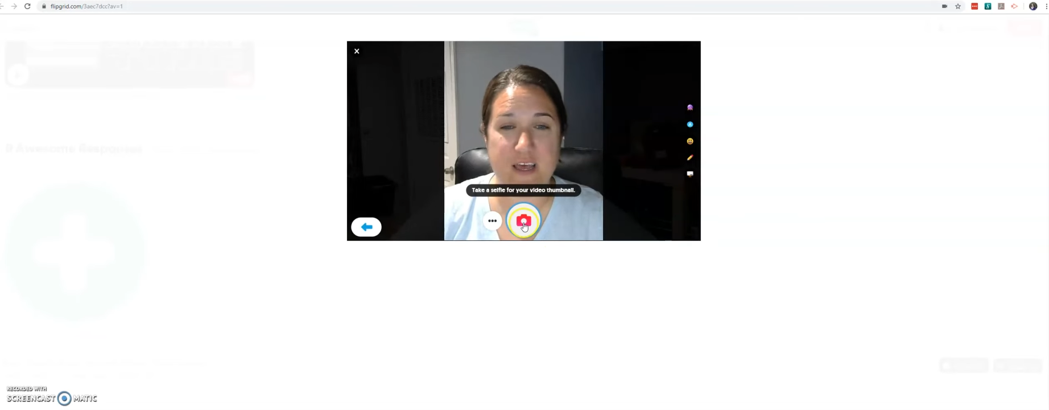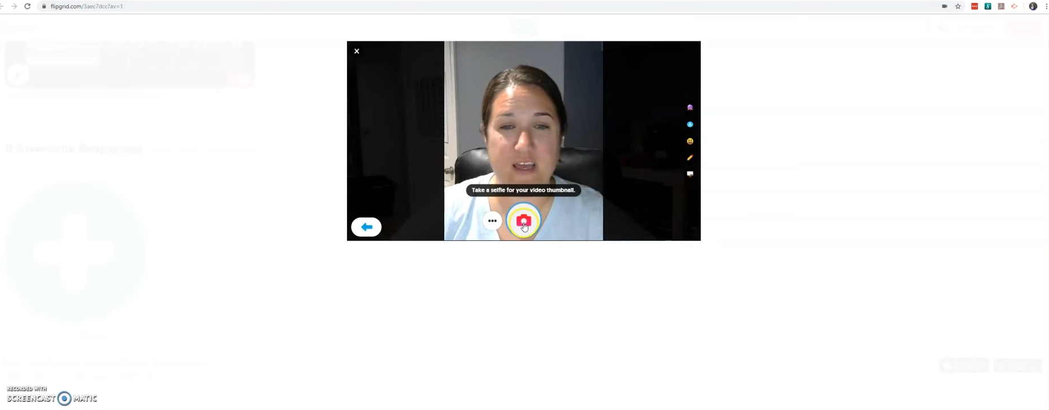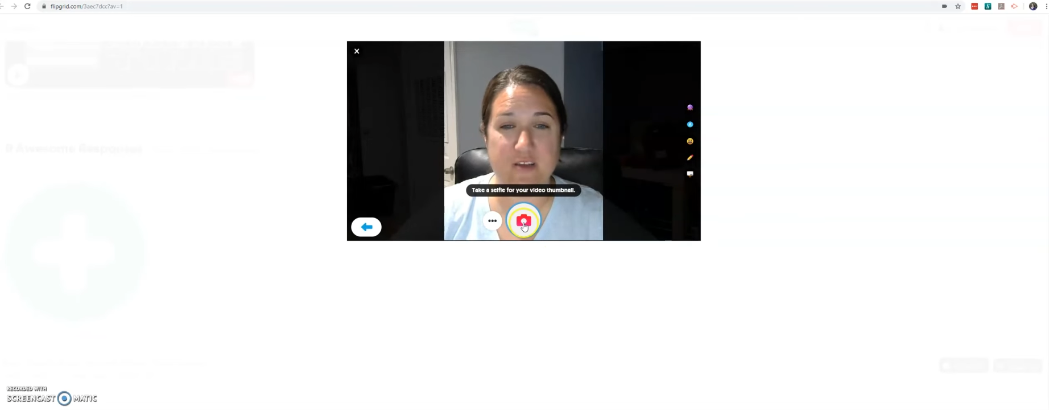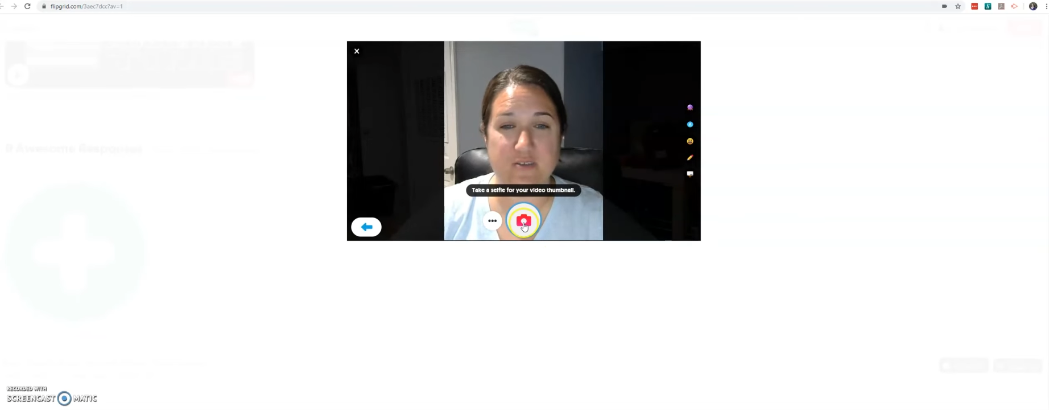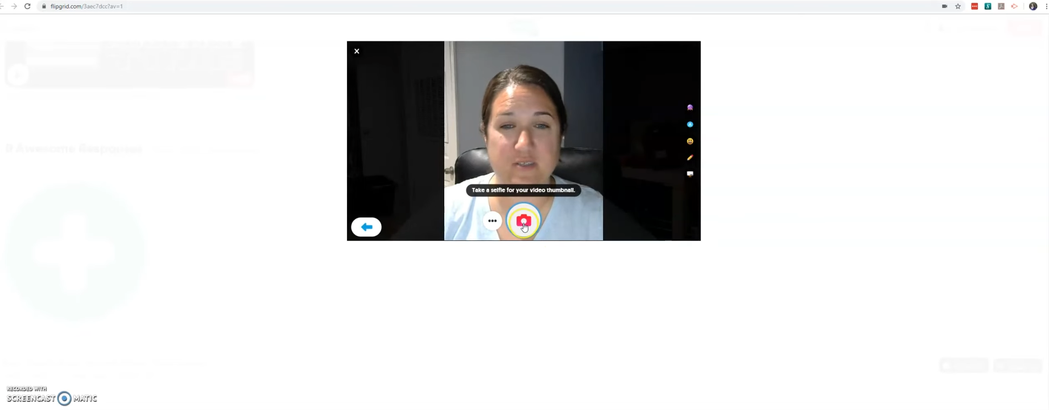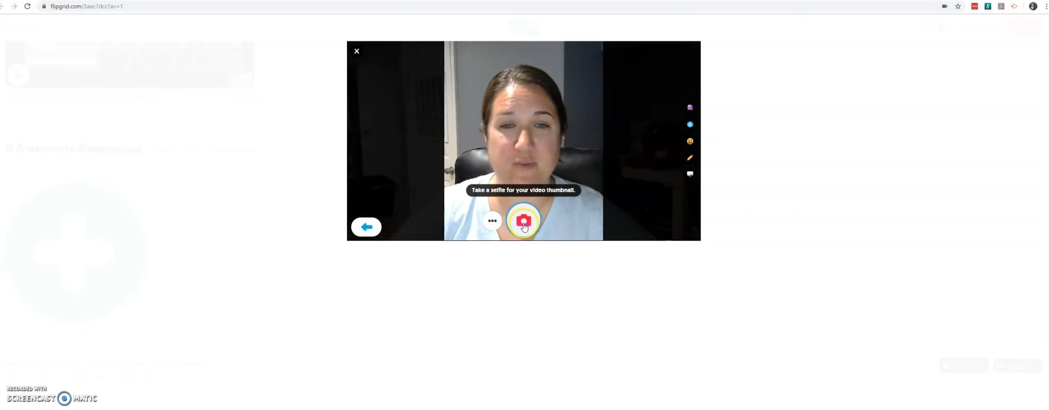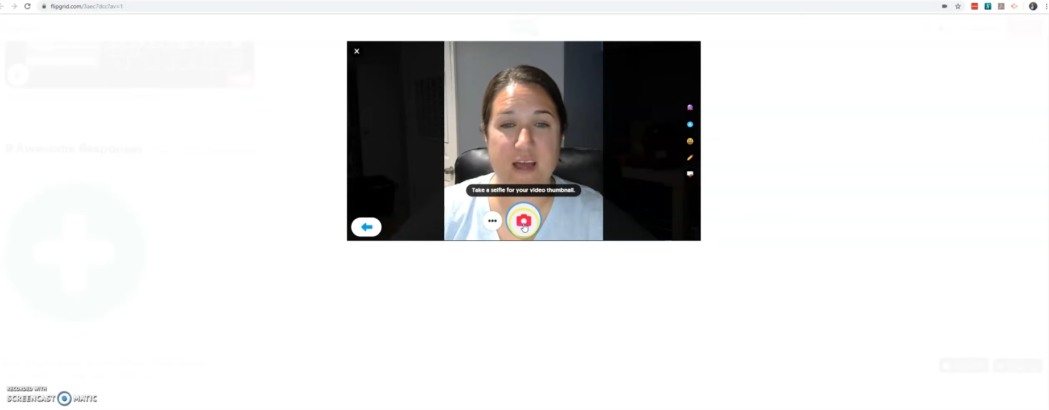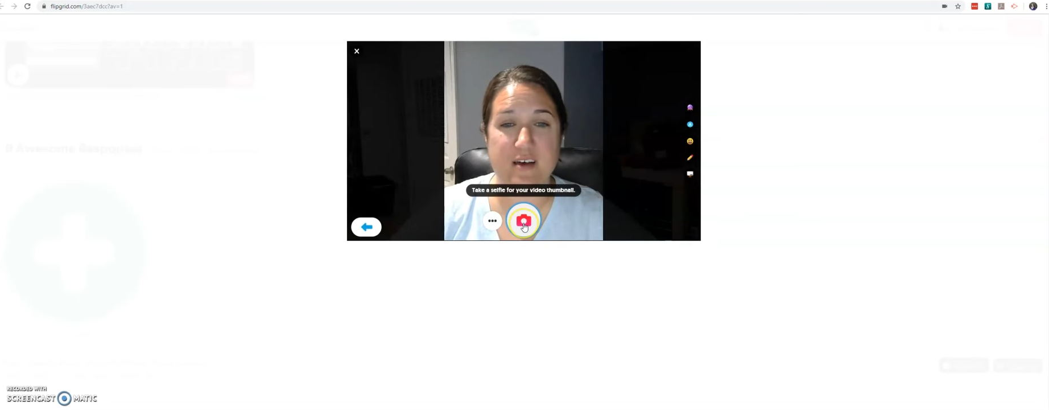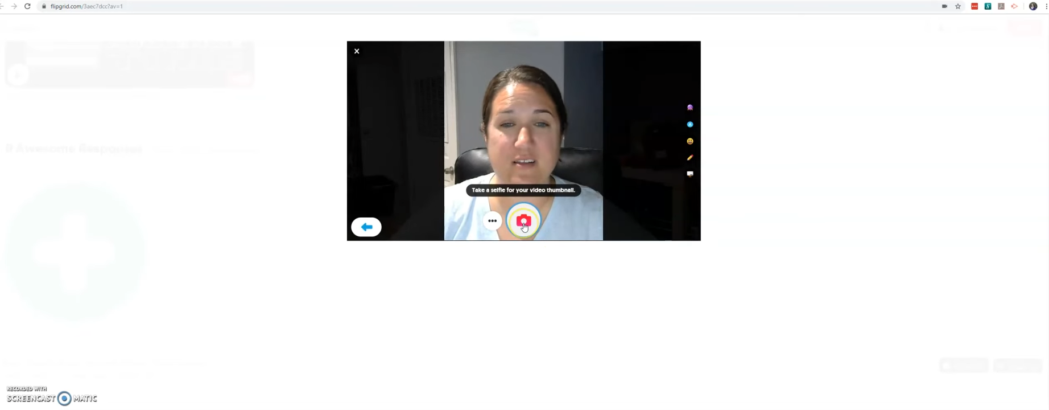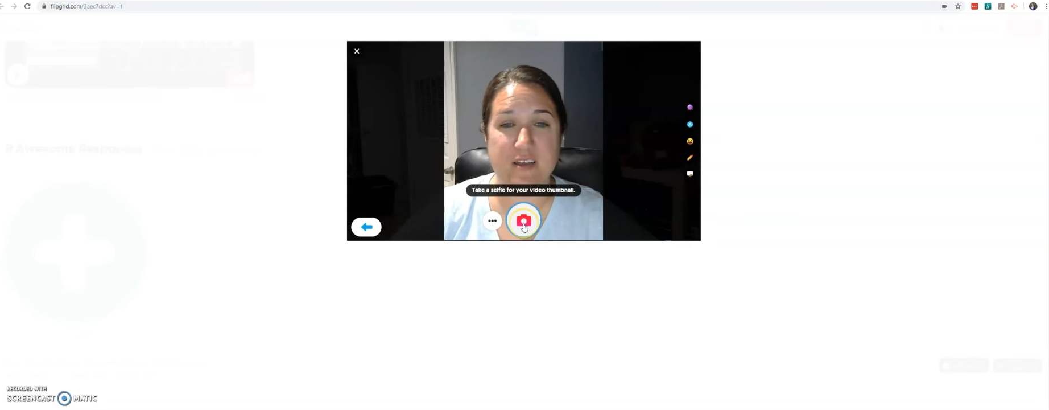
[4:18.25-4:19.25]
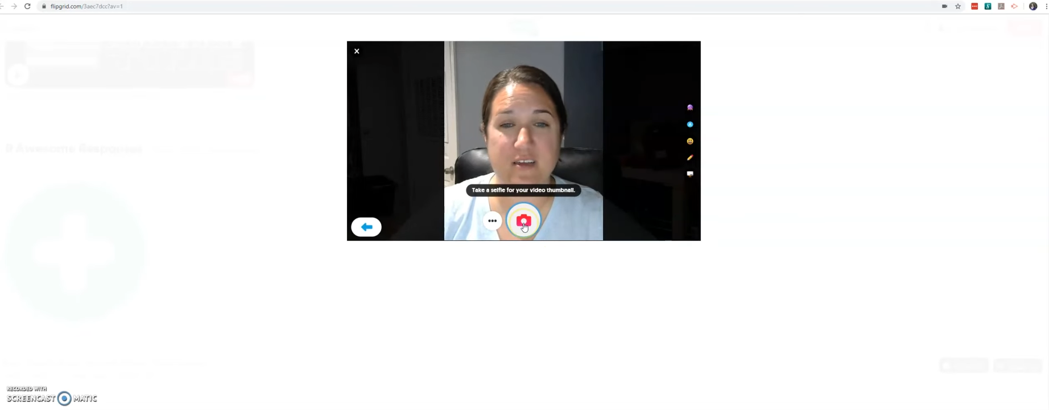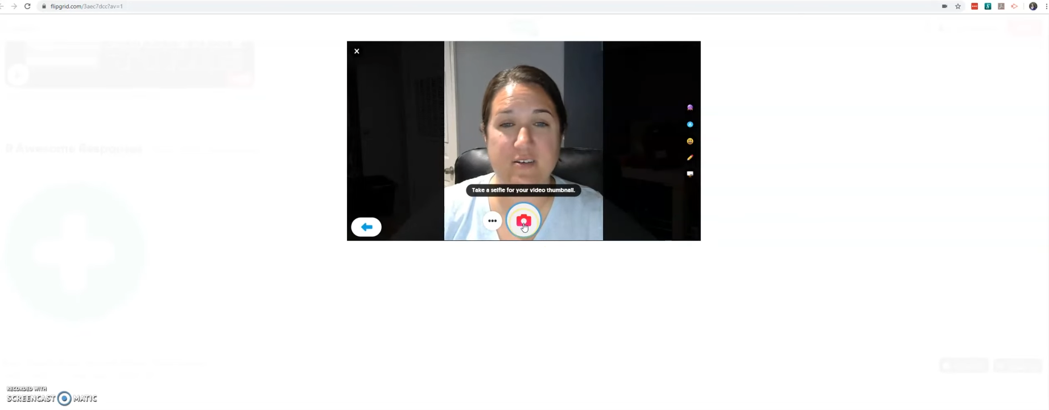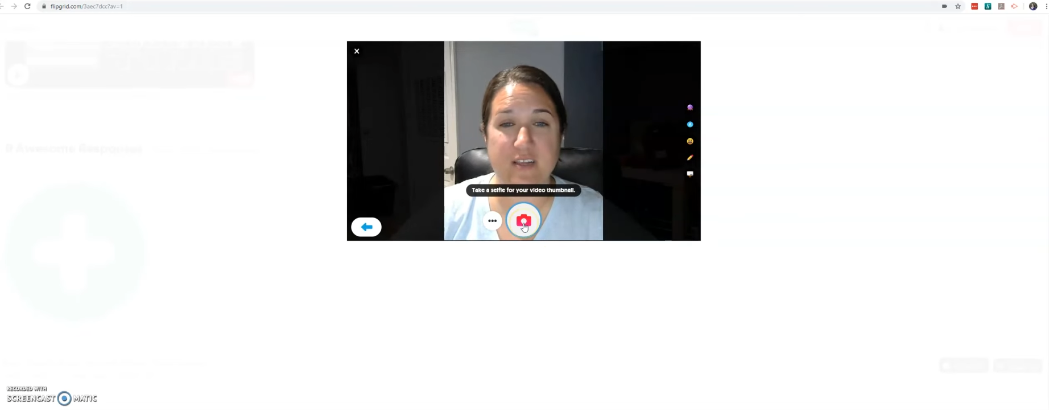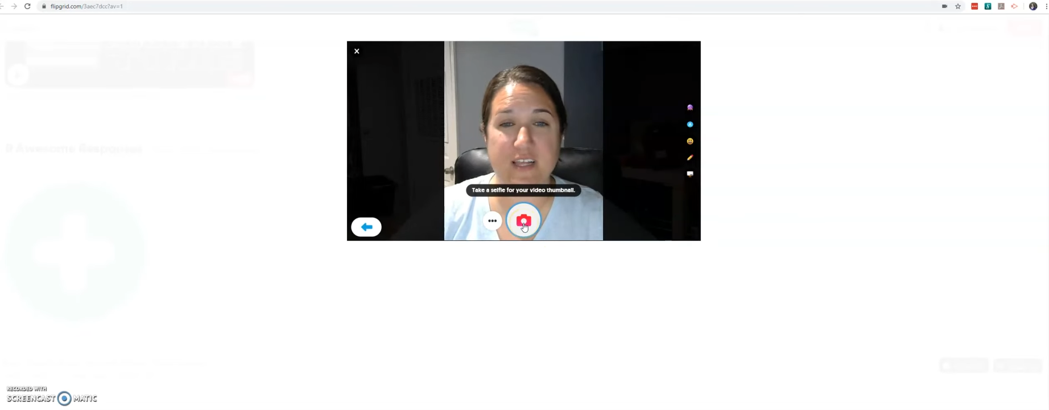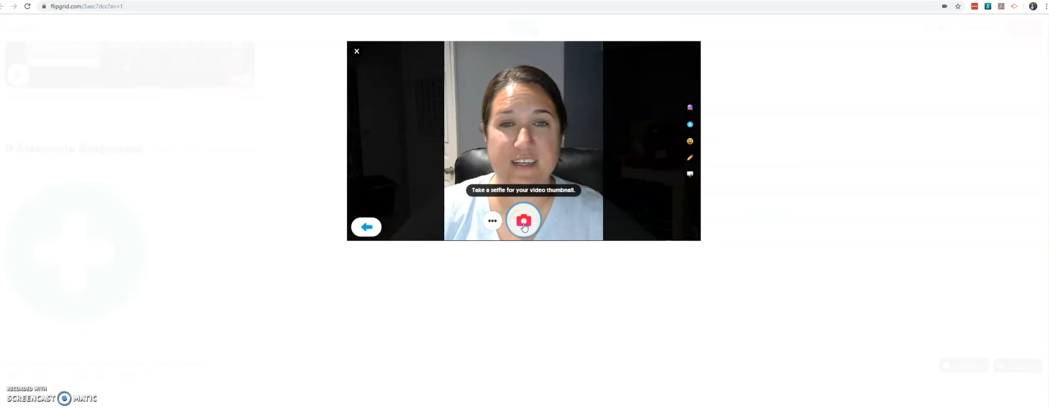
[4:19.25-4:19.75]
You smile, you
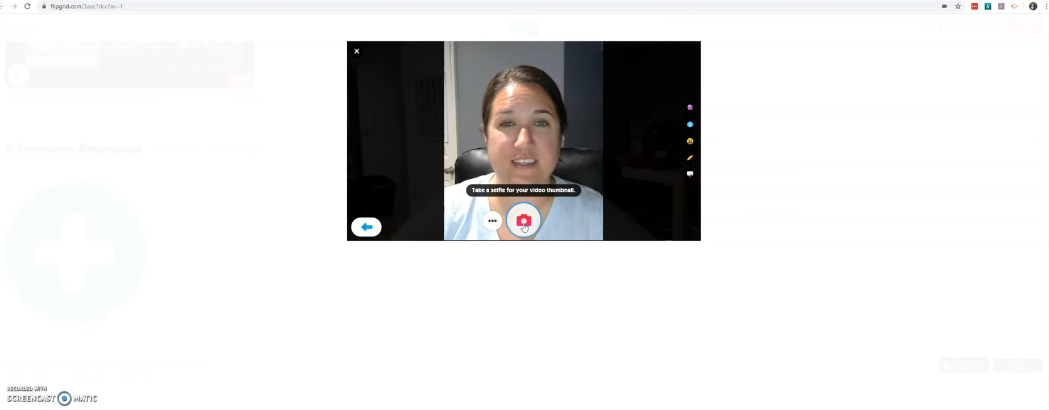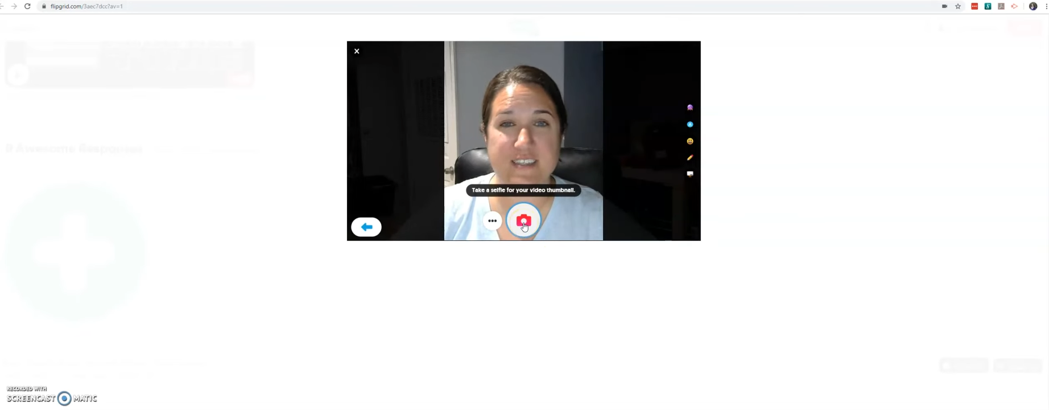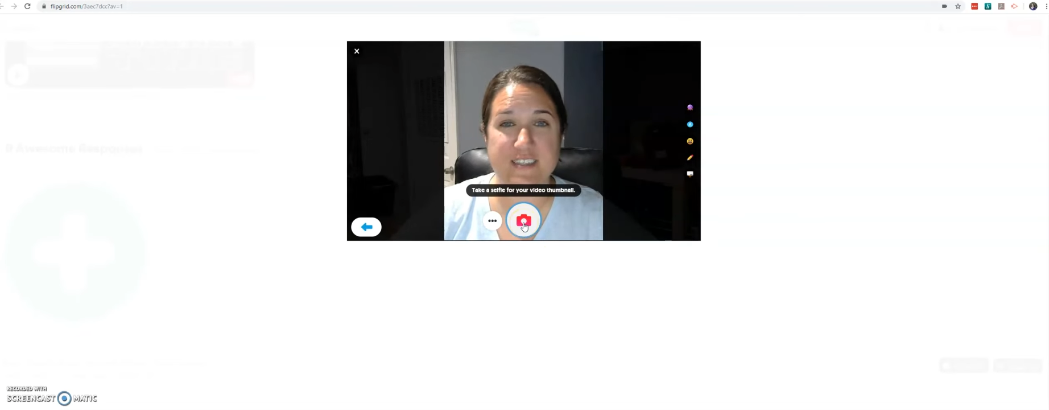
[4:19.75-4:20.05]
click,